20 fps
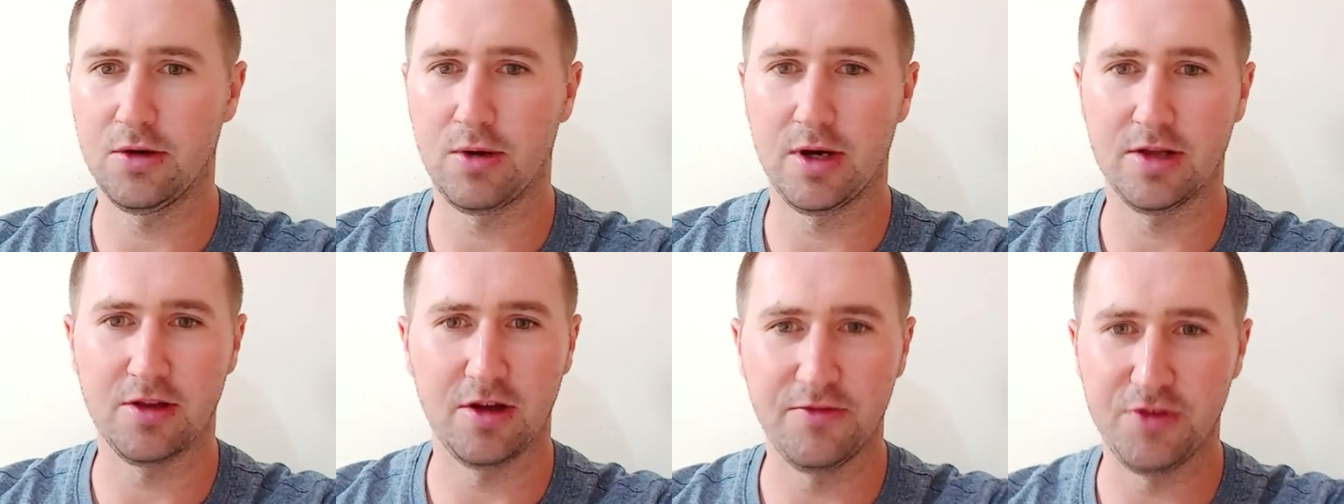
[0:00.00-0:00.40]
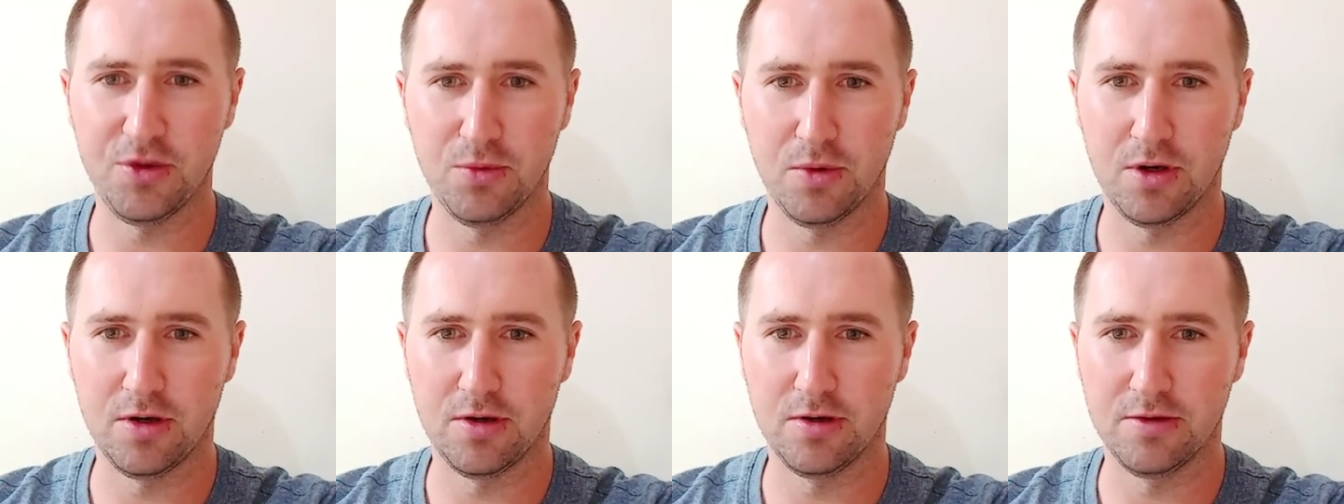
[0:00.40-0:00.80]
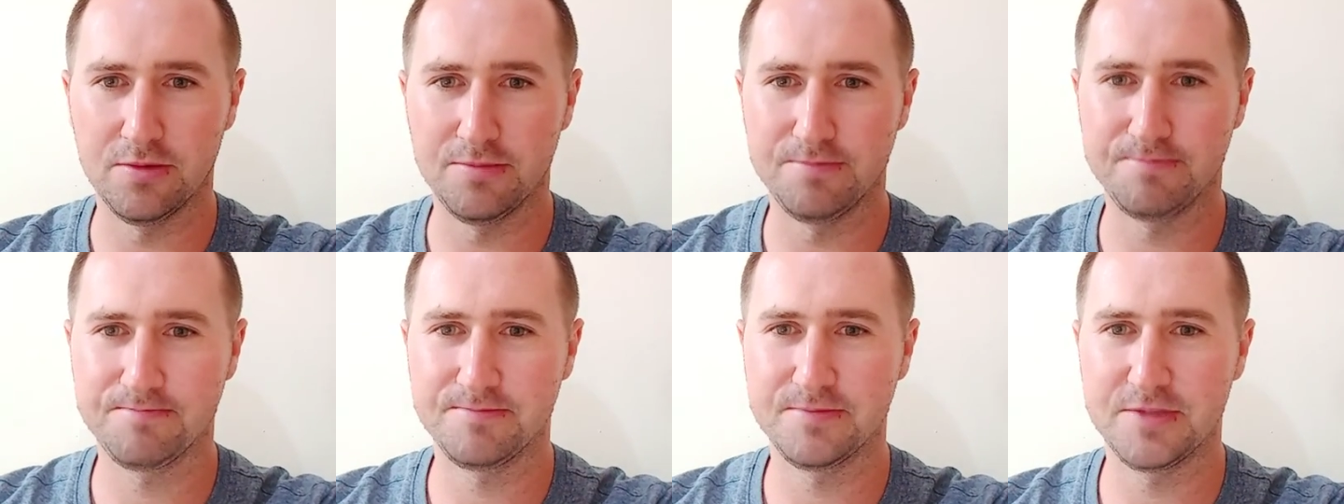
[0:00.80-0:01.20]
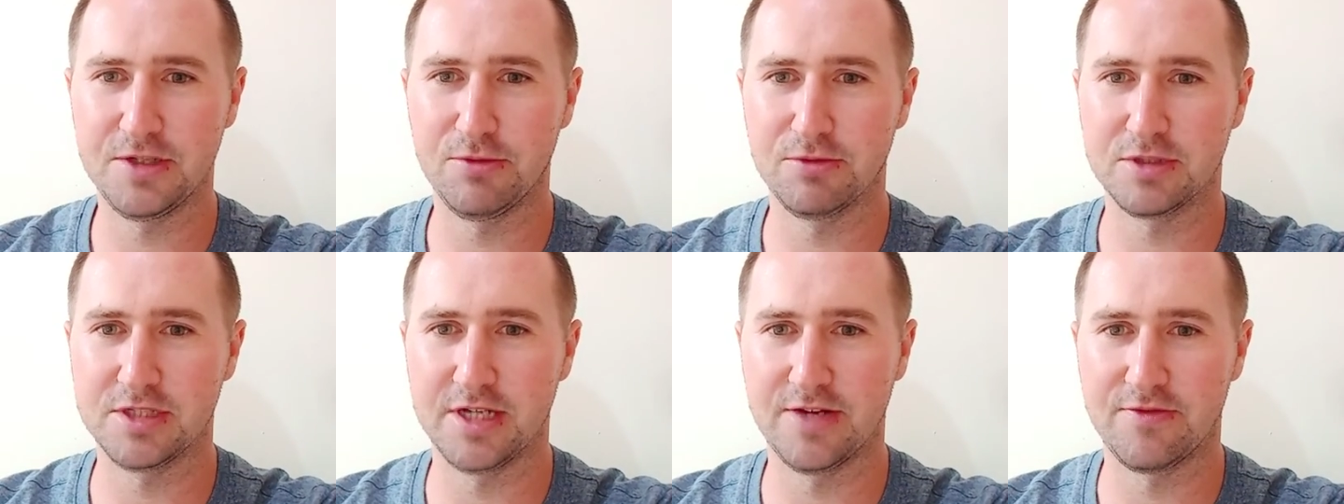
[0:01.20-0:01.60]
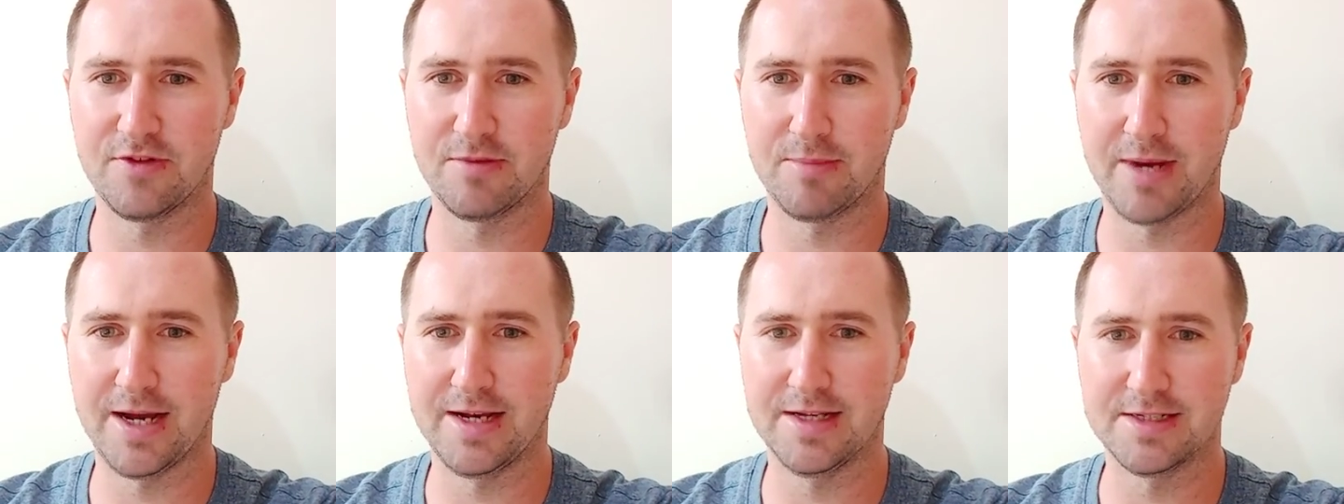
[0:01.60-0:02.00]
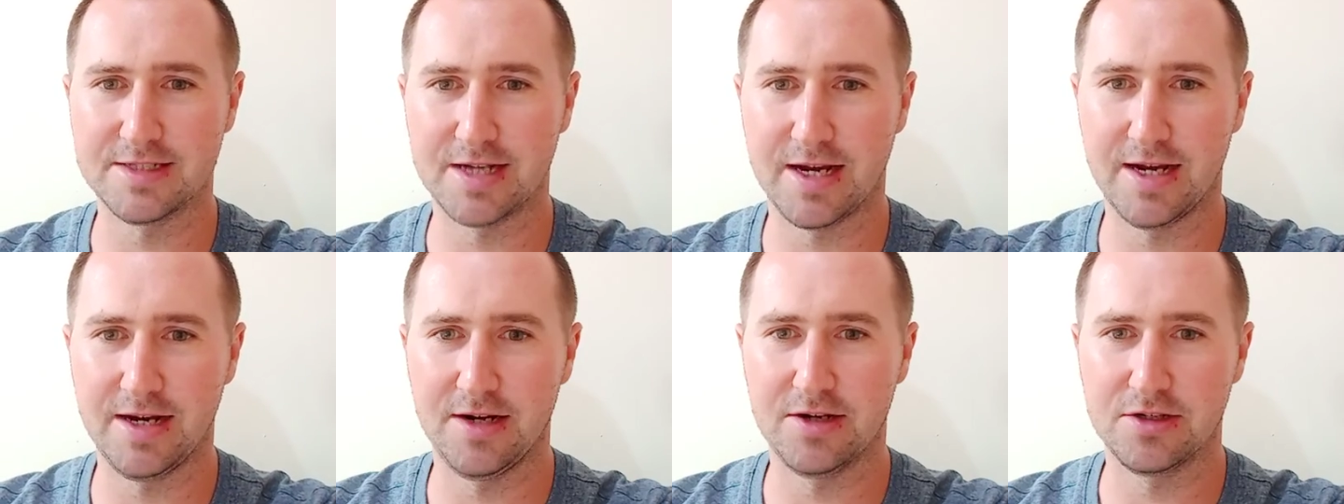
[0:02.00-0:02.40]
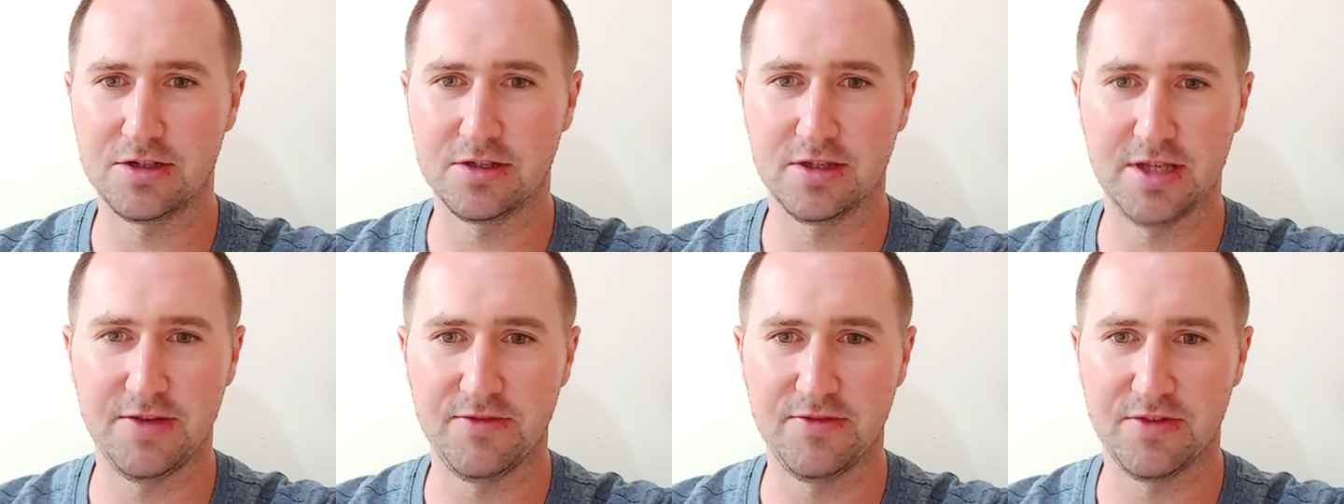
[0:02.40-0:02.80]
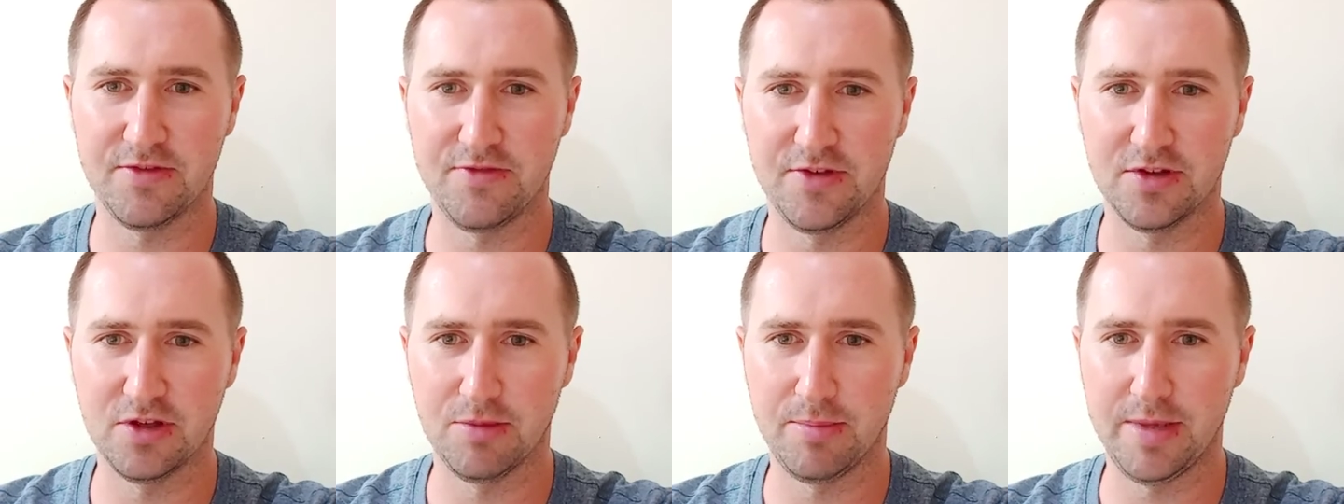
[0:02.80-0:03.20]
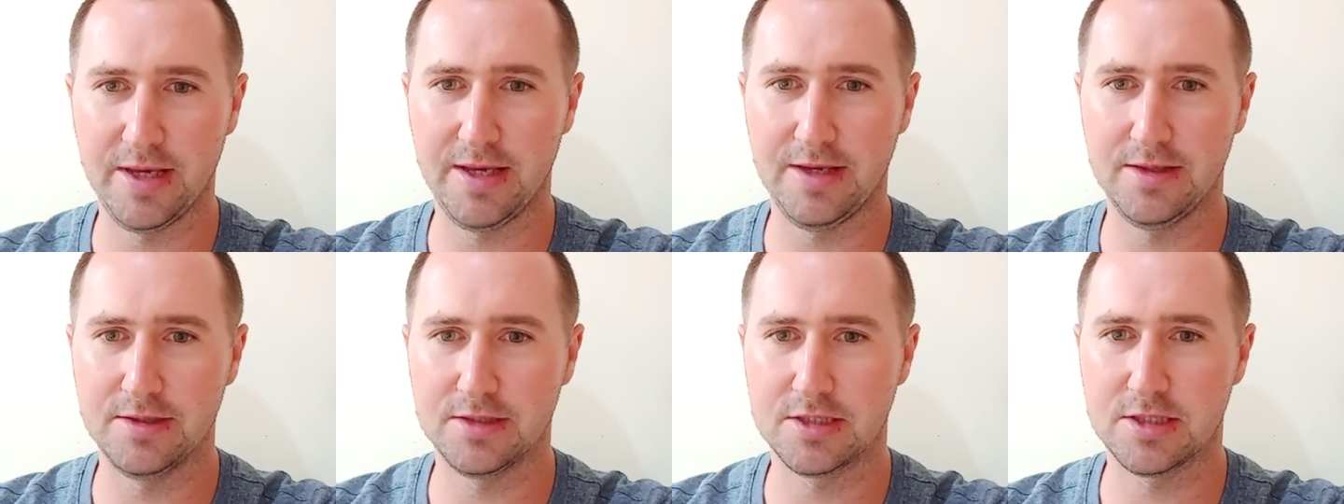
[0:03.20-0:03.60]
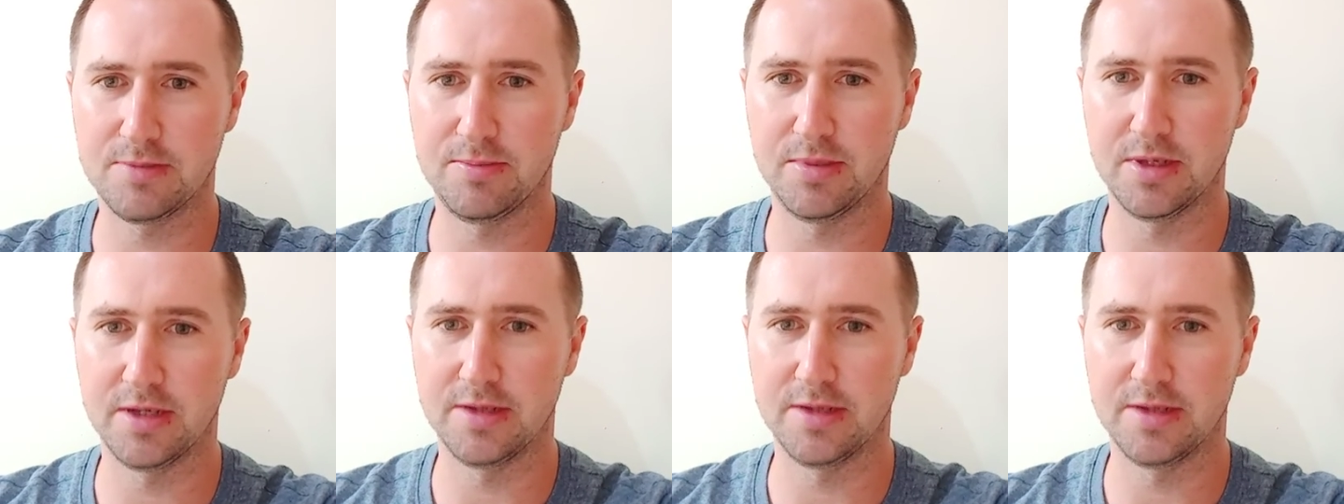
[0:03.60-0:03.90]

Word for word: I love you all. It was never my desire to leave the Philippines,